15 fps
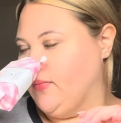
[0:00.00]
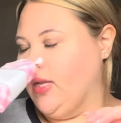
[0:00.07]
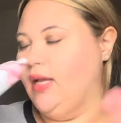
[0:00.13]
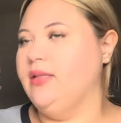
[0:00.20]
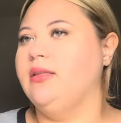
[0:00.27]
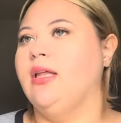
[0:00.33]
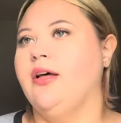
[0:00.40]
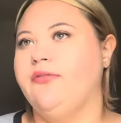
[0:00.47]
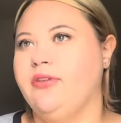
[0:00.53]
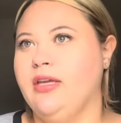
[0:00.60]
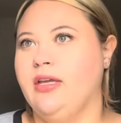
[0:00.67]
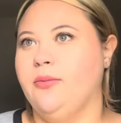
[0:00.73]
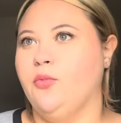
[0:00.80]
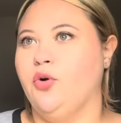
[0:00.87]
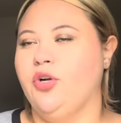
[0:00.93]
I love
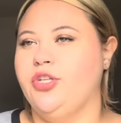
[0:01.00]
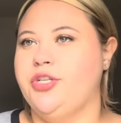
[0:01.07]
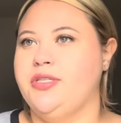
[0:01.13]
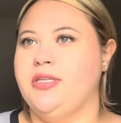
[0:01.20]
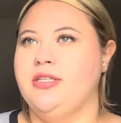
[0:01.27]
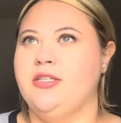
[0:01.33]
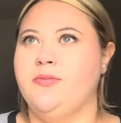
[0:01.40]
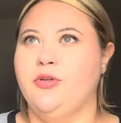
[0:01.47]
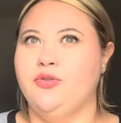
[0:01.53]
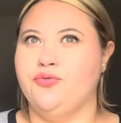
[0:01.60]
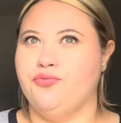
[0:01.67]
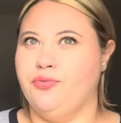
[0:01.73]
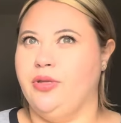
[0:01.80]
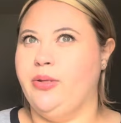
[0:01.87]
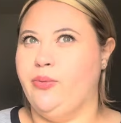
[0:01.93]
Gingham Gorgeous. This smells
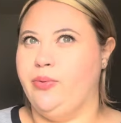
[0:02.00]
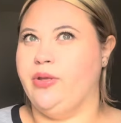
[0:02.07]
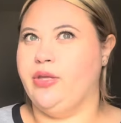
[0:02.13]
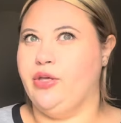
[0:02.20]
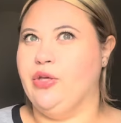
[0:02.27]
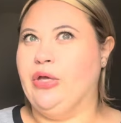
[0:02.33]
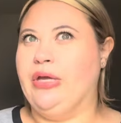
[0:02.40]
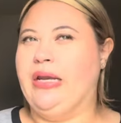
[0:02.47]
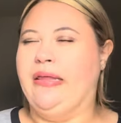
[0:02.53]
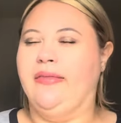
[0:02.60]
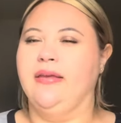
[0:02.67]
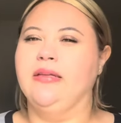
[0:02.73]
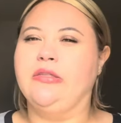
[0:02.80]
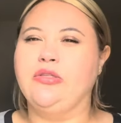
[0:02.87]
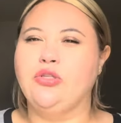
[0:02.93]
really, really good. I
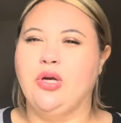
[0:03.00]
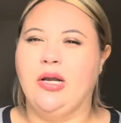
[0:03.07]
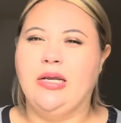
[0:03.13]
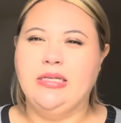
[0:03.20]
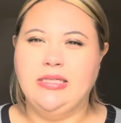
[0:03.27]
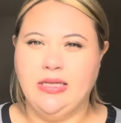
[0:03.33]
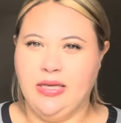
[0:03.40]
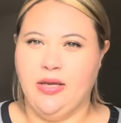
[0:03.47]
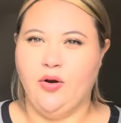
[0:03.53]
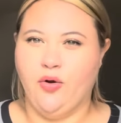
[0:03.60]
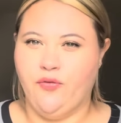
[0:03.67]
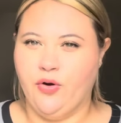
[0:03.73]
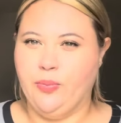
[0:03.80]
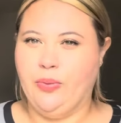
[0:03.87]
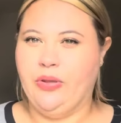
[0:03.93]
think it's starting to get
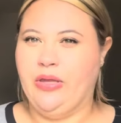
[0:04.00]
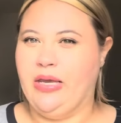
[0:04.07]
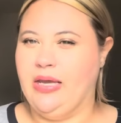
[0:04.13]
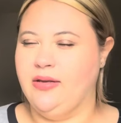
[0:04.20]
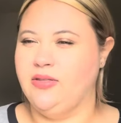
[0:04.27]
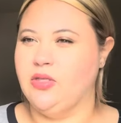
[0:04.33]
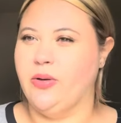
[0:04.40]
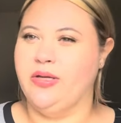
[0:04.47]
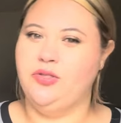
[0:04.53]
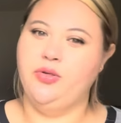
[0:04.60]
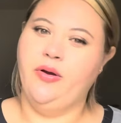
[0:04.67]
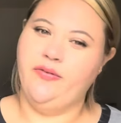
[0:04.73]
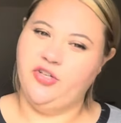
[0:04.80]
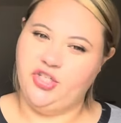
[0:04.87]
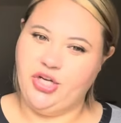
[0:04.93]
overplayed. So I do
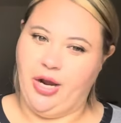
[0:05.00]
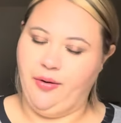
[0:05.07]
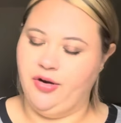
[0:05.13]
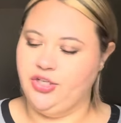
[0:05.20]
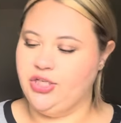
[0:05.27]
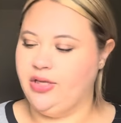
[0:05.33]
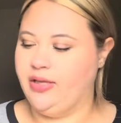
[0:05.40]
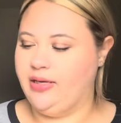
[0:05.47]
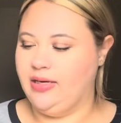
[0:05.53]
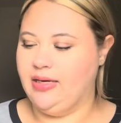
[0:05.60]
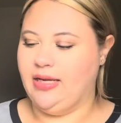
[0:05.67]
have a shower gel in it.